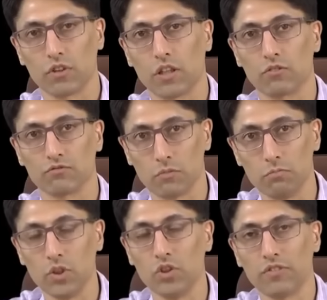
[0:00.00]

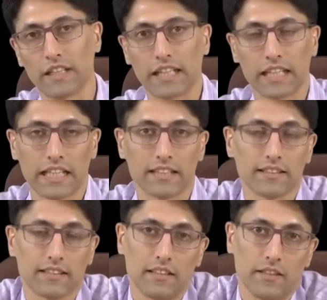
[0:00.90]
removing
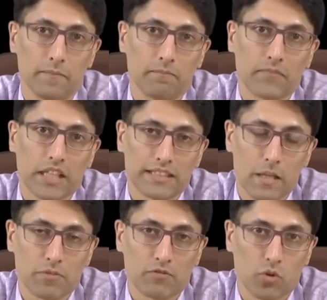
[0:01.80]
that
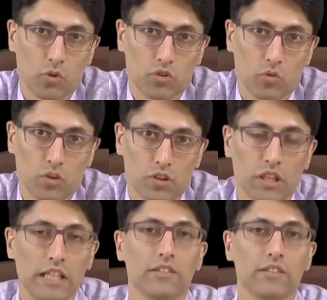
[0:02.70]
contempt of court order.